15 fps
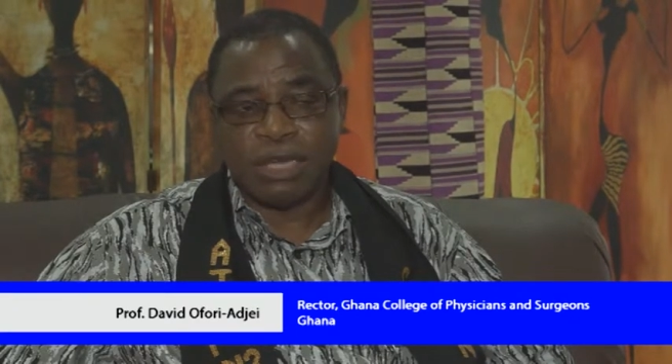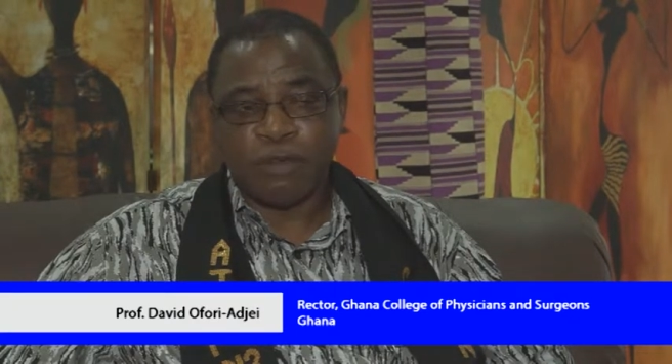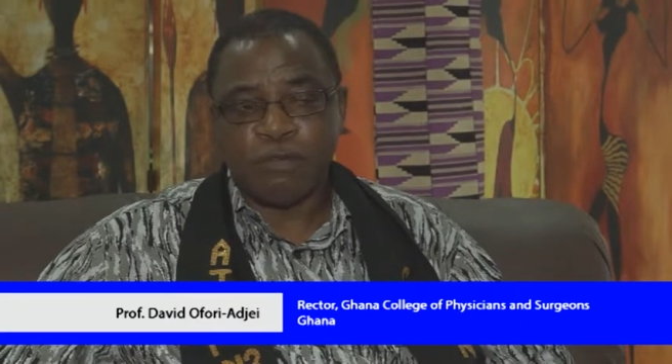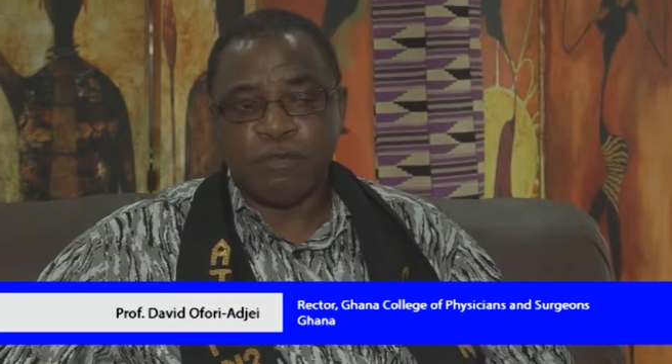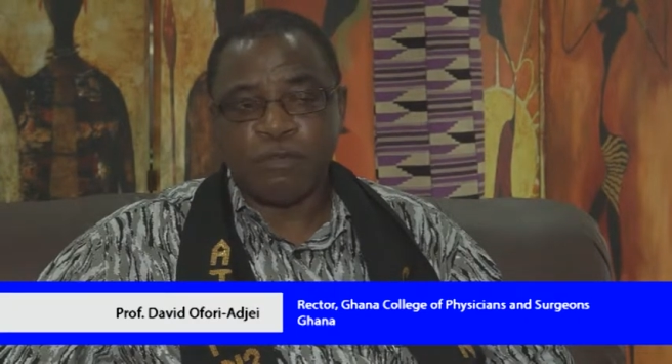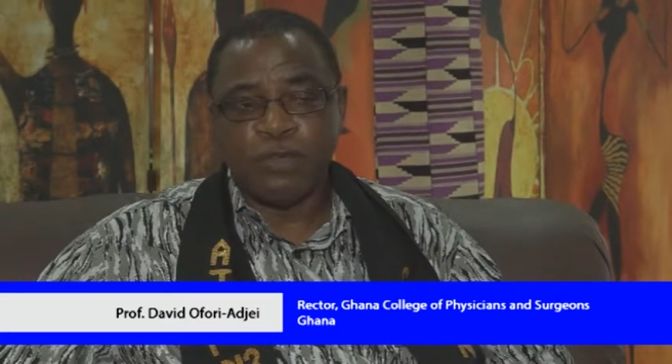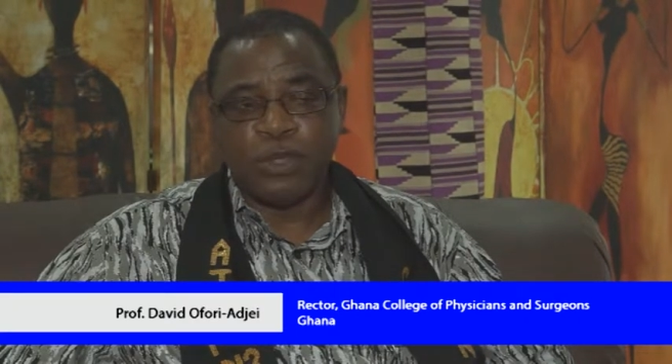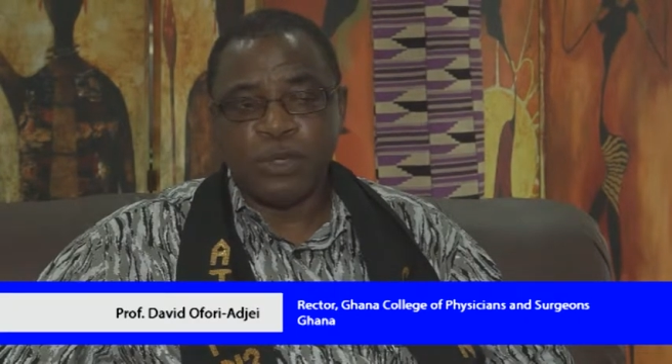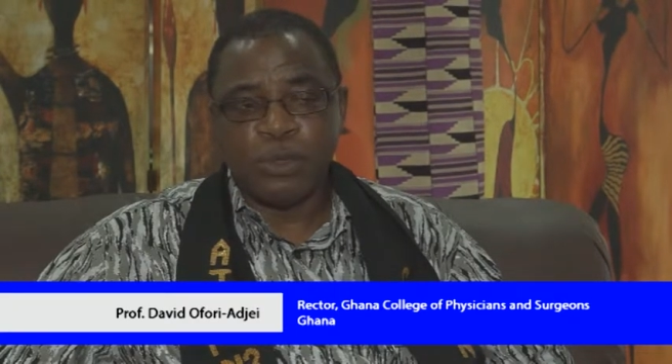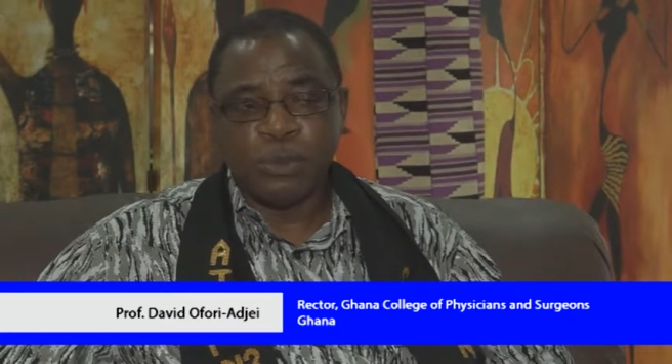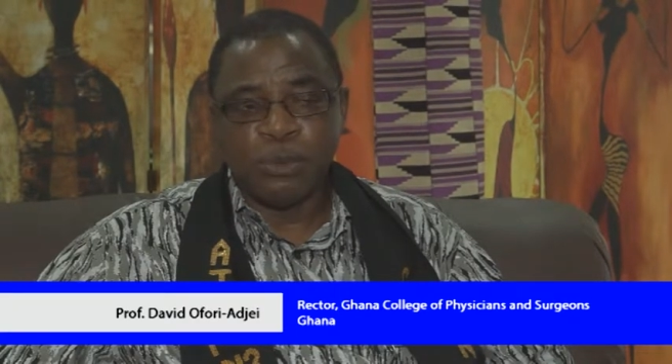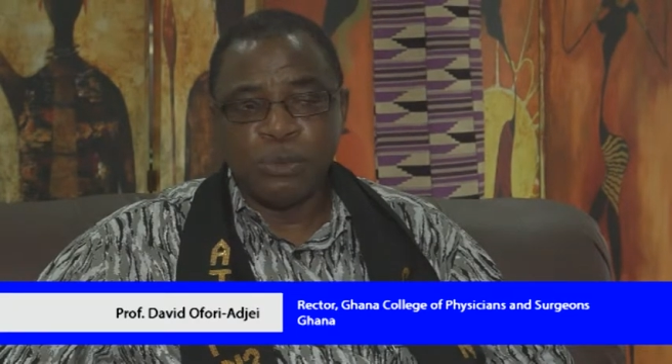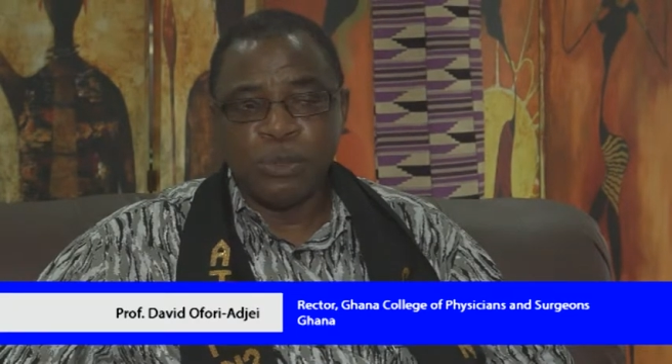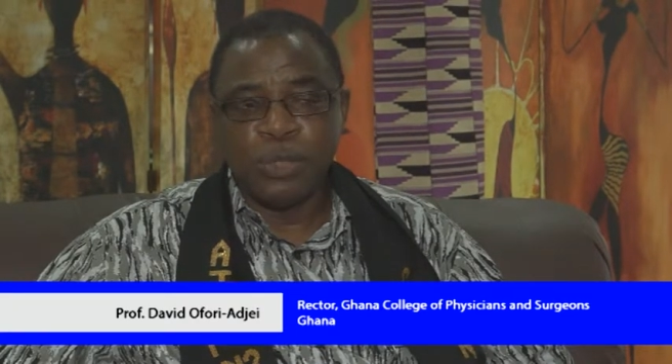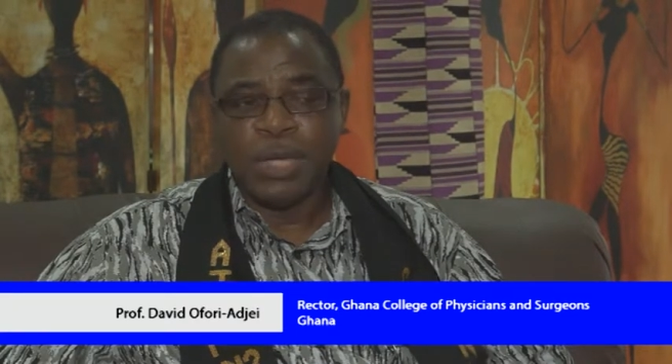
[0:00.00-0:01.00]
A
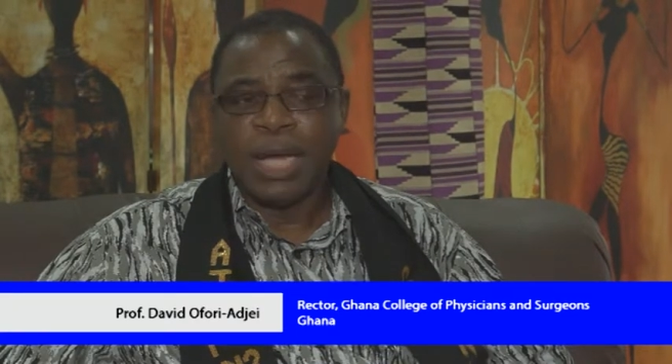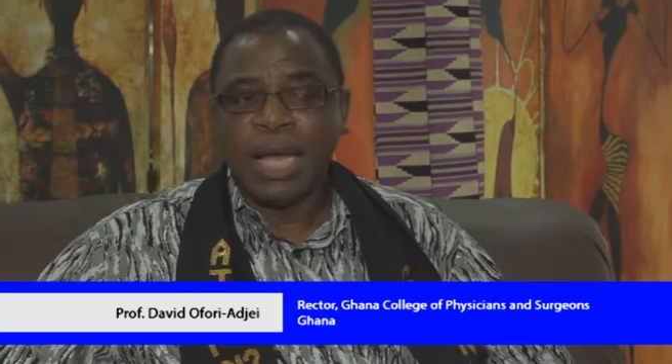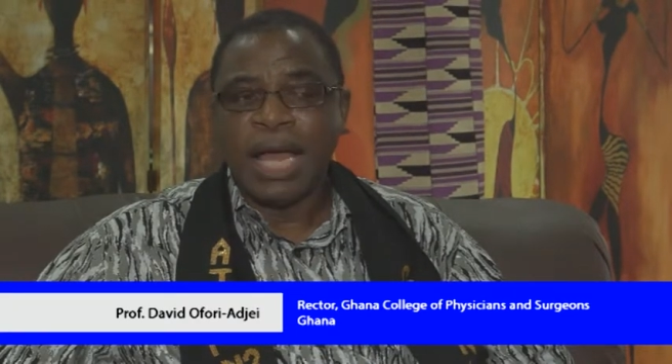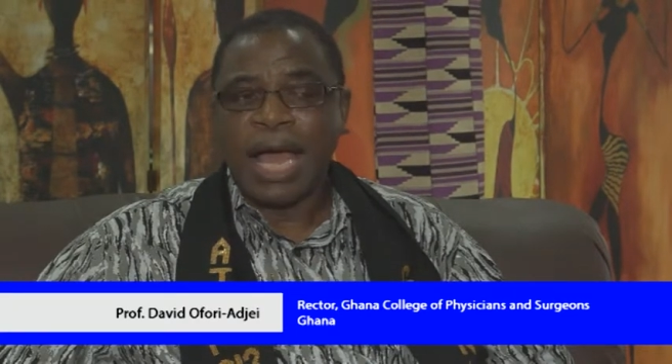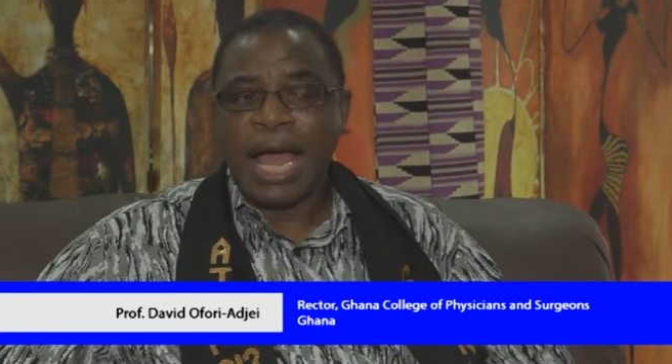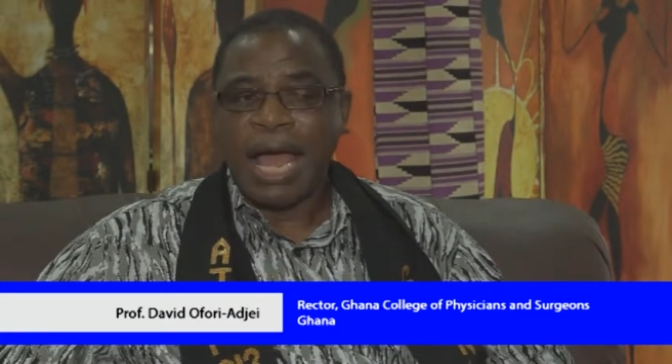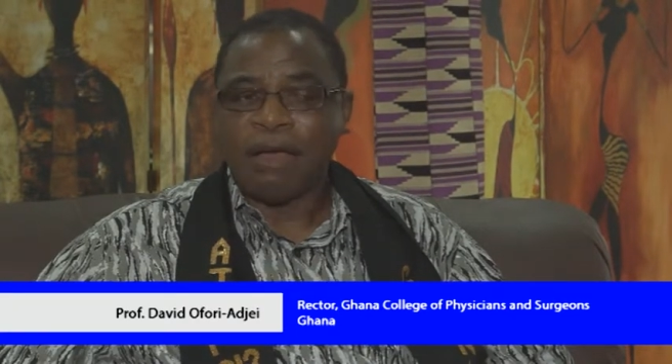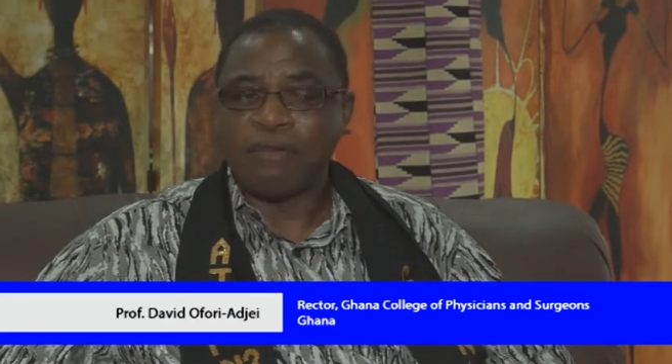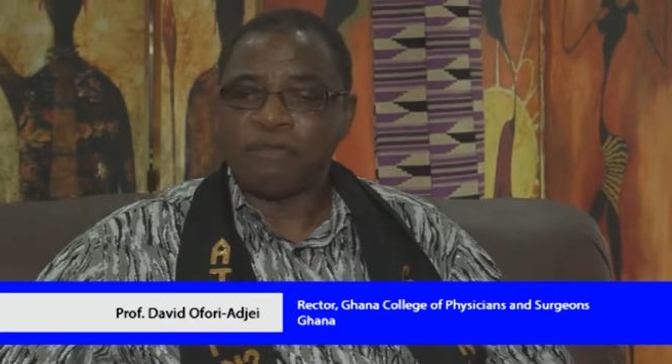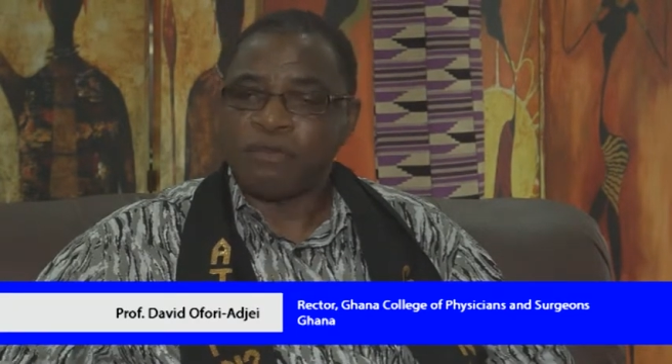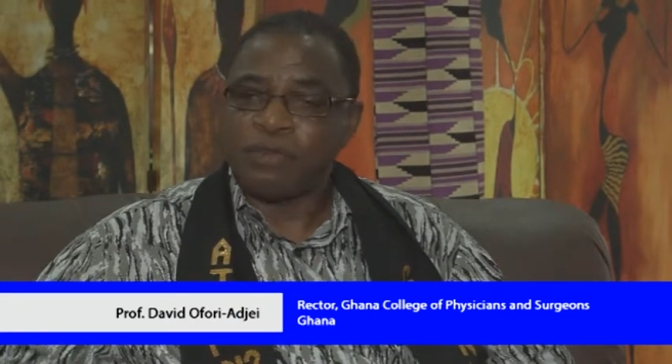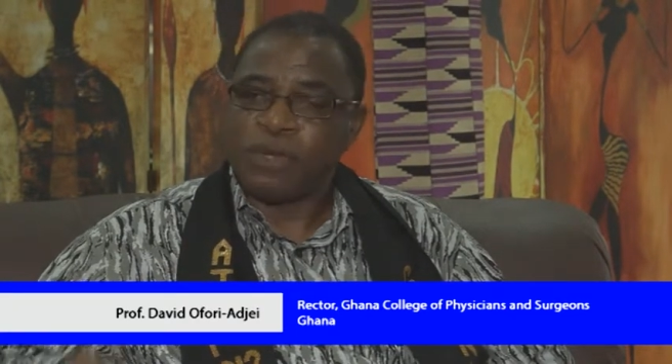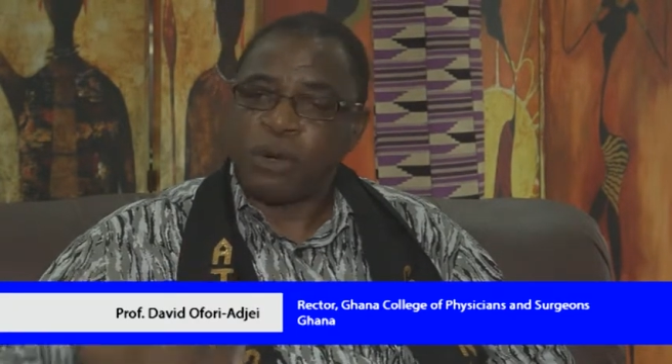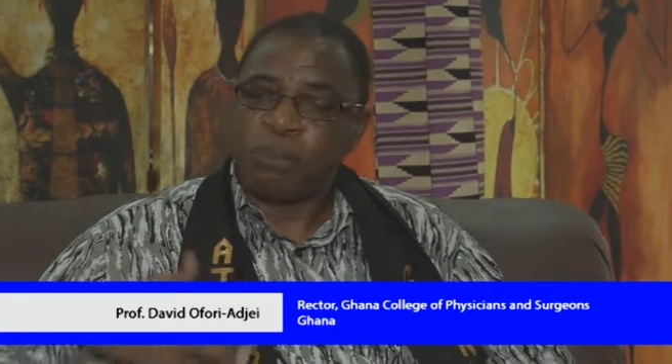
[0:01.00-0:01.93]
few have